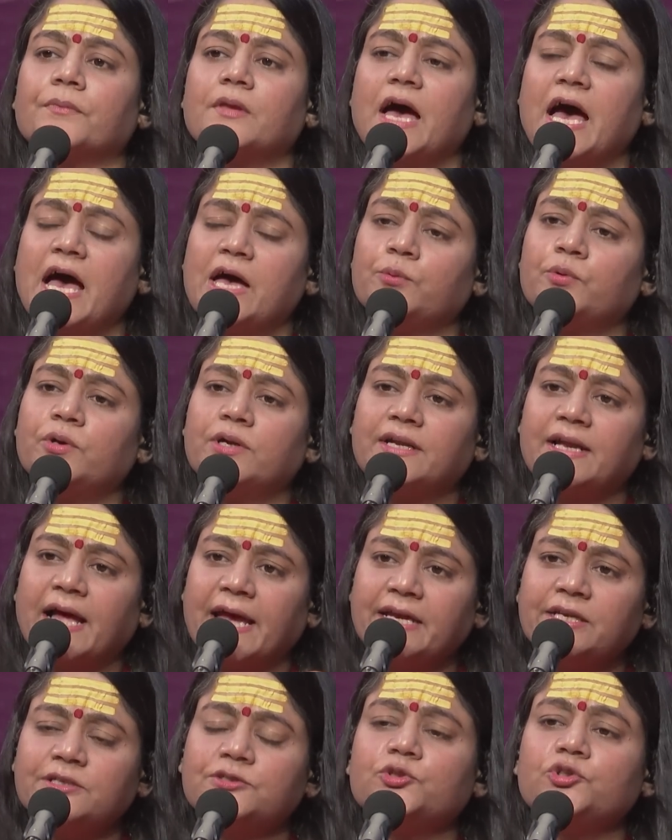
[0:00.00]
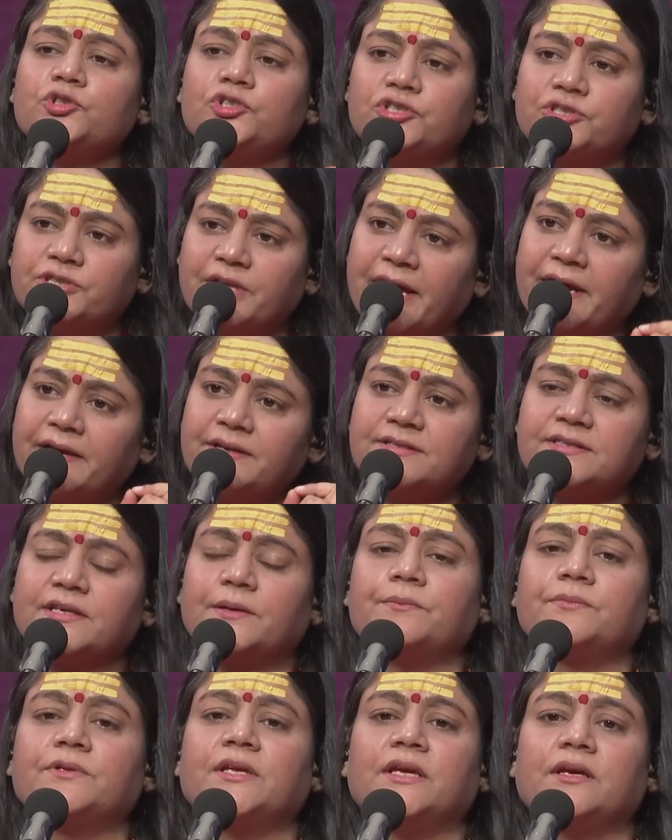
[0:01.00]
I would like to share
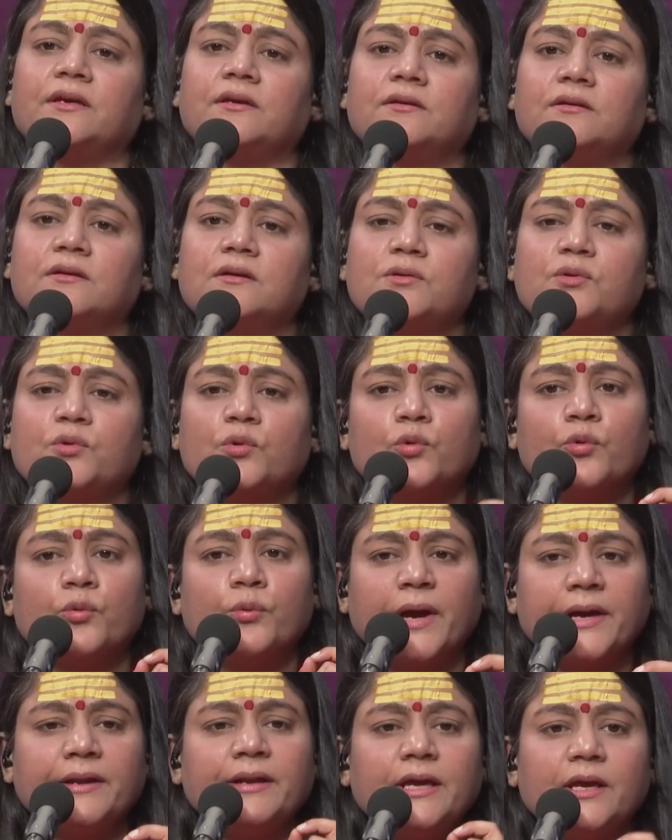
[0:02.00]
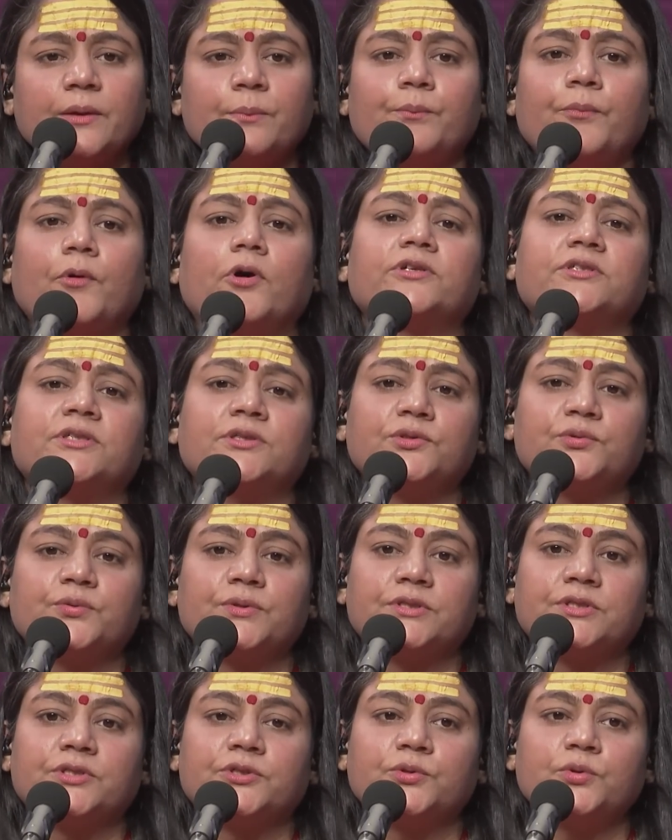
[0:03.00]
something very important
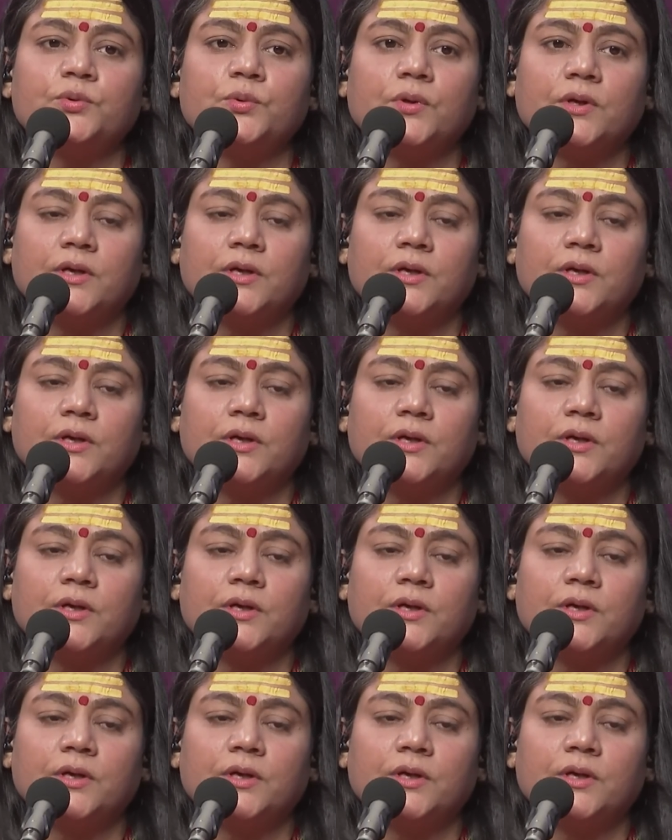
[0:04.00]
with you.